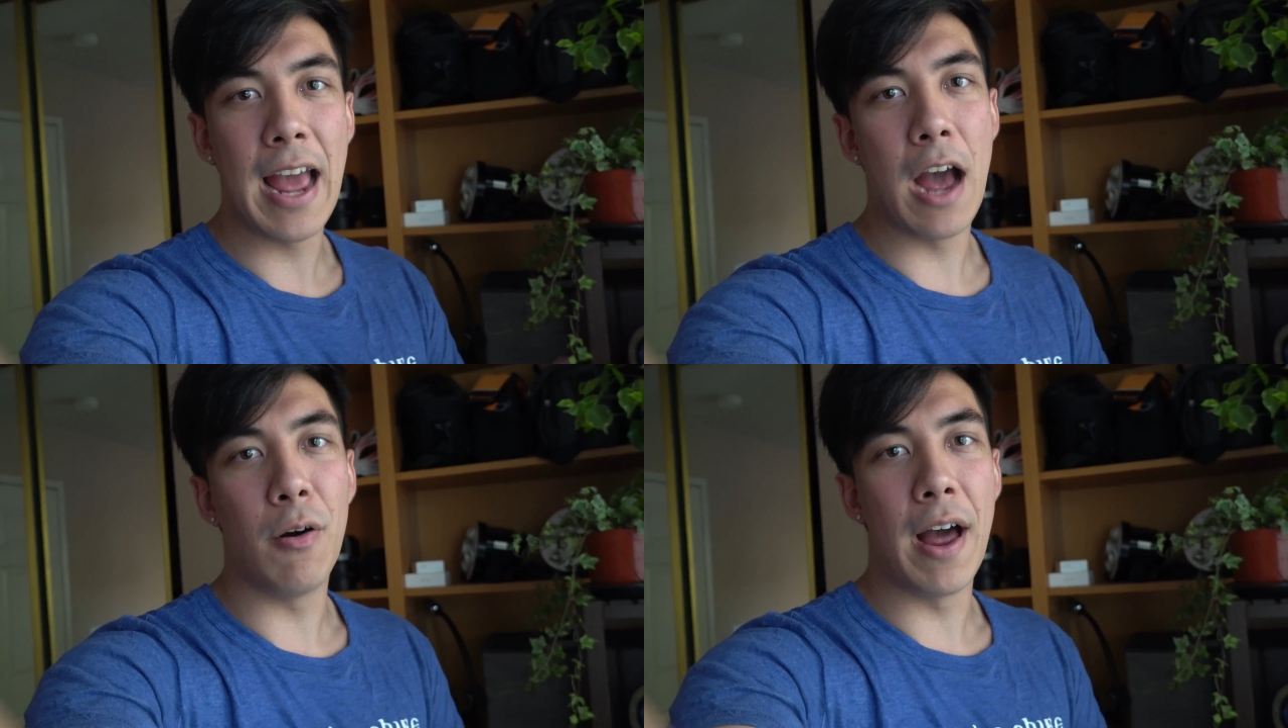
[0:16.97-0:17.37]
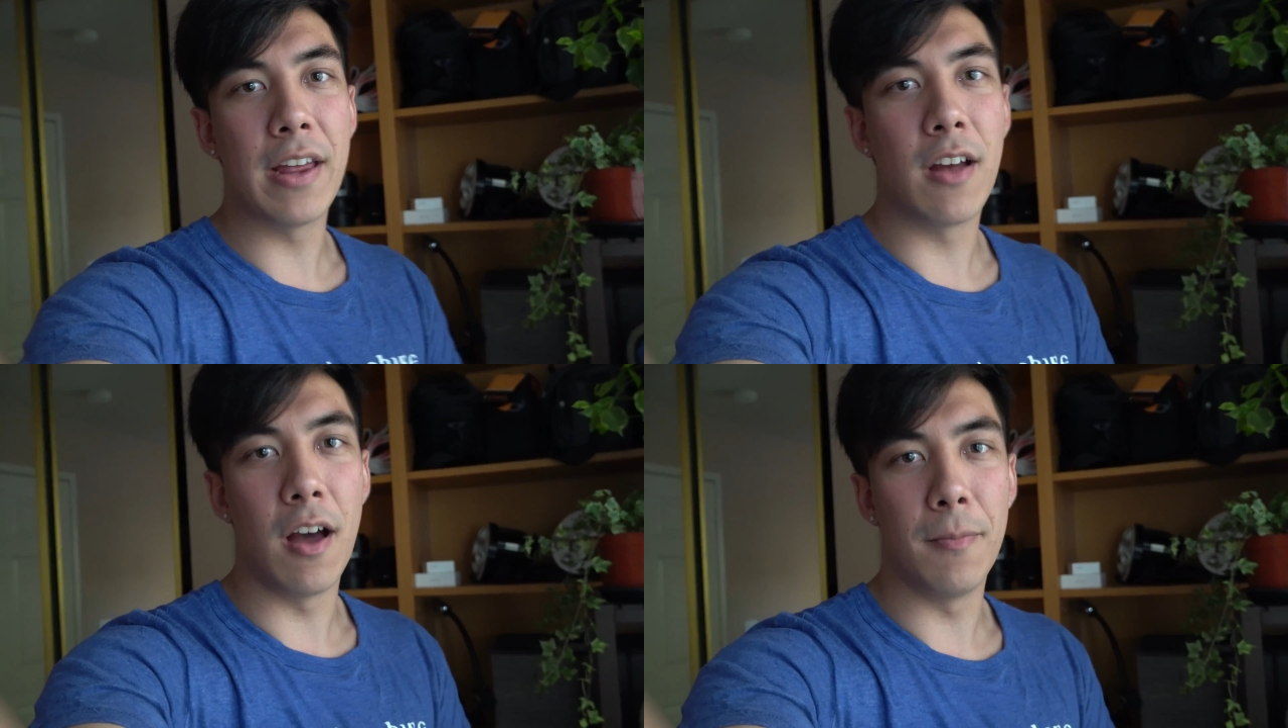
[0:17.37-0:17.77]
how
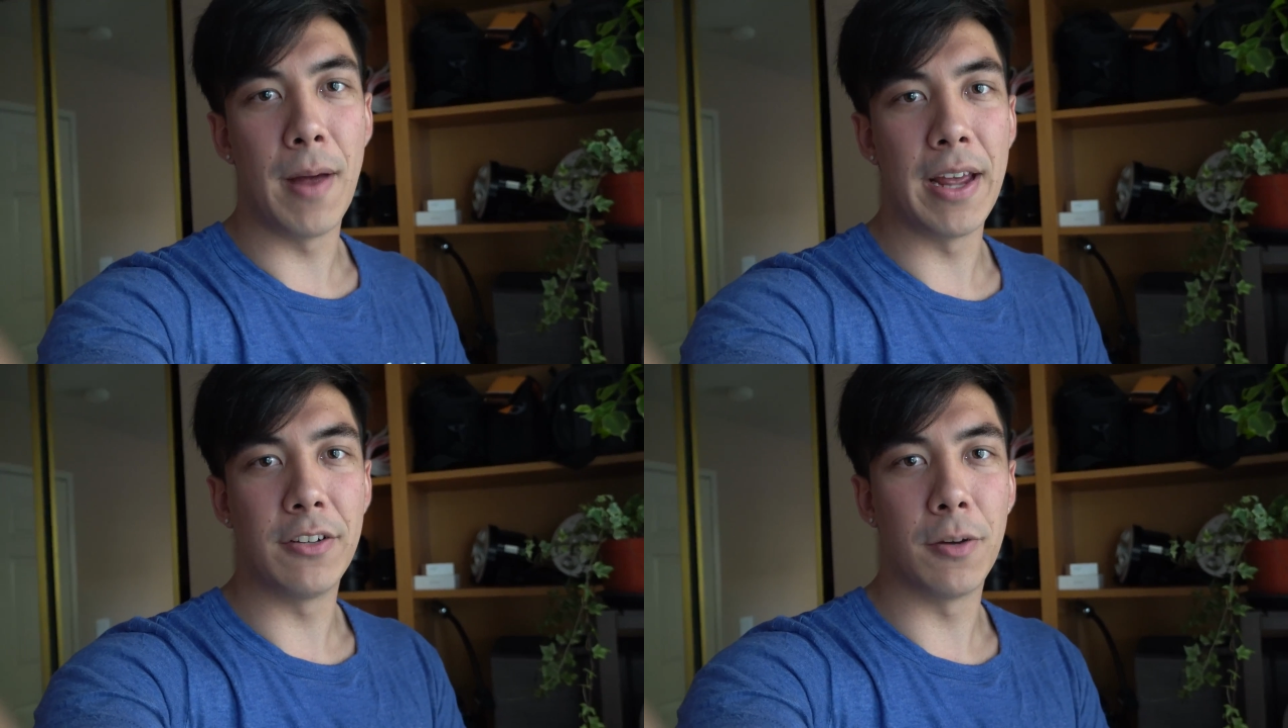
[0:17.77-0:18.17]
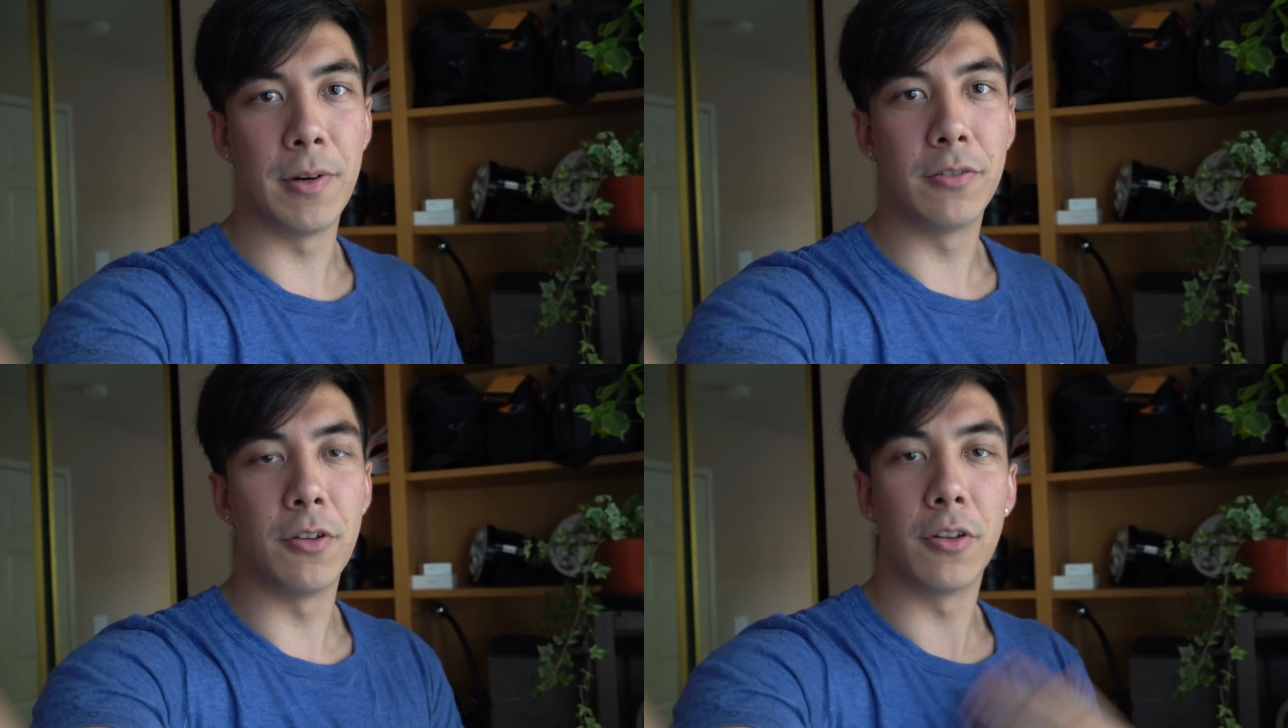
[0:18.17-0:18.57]
I got my
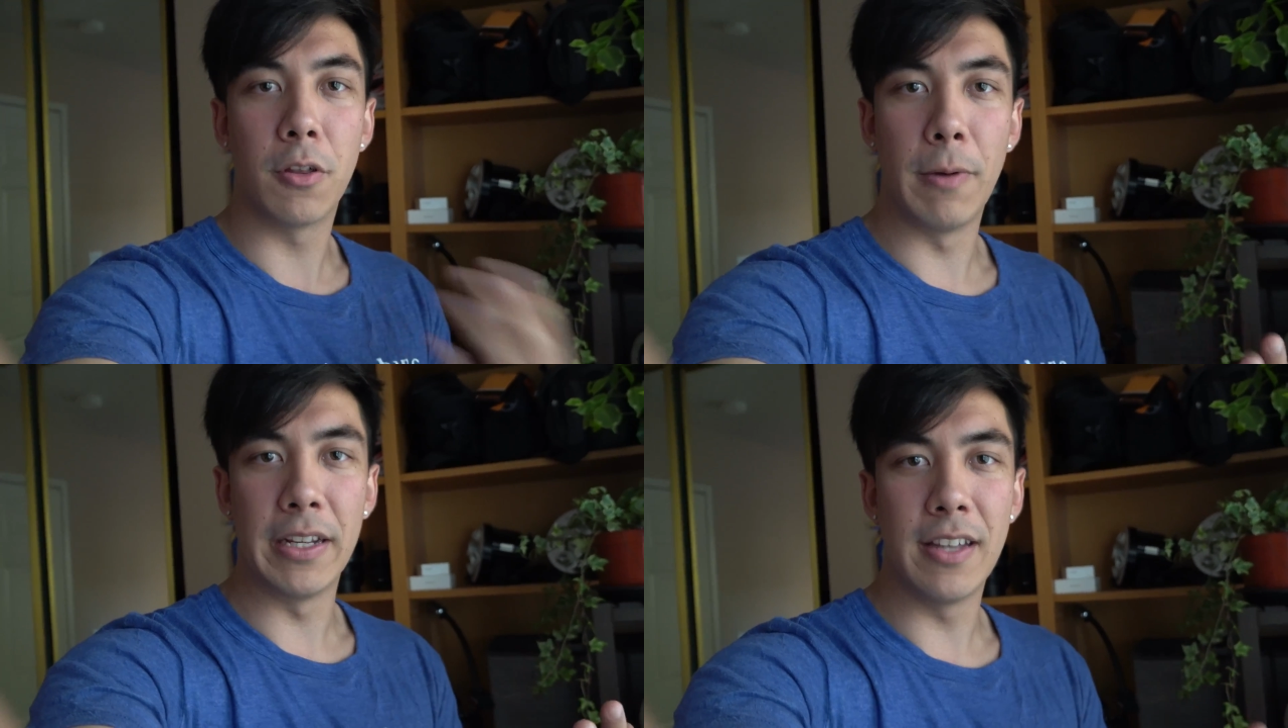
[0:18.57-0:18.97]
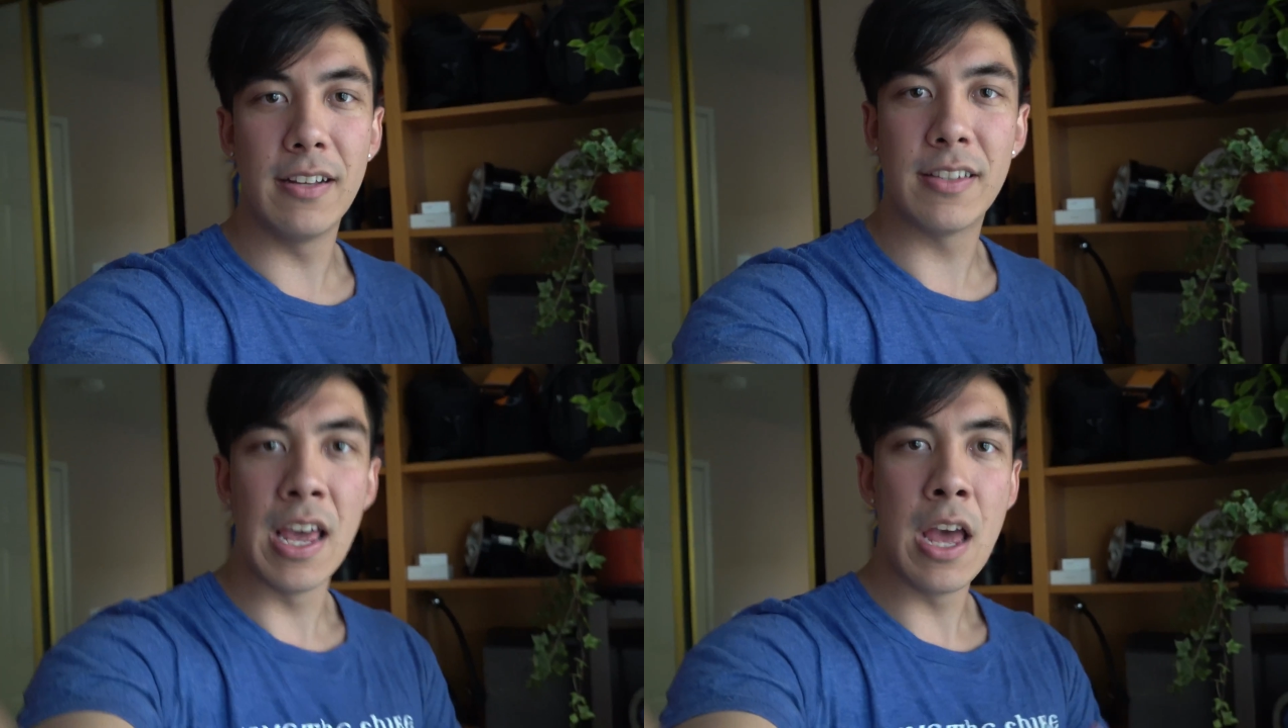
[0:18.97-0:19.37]
terminal to look the way it
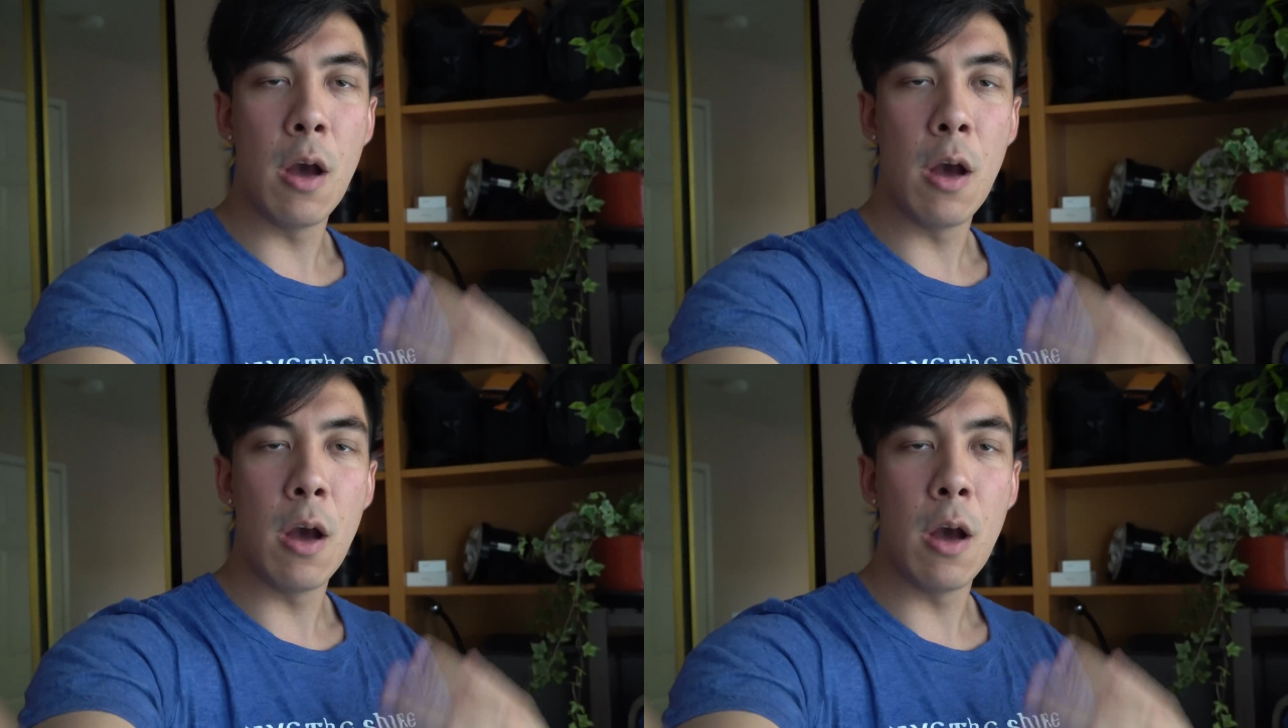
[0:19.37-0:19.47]
does,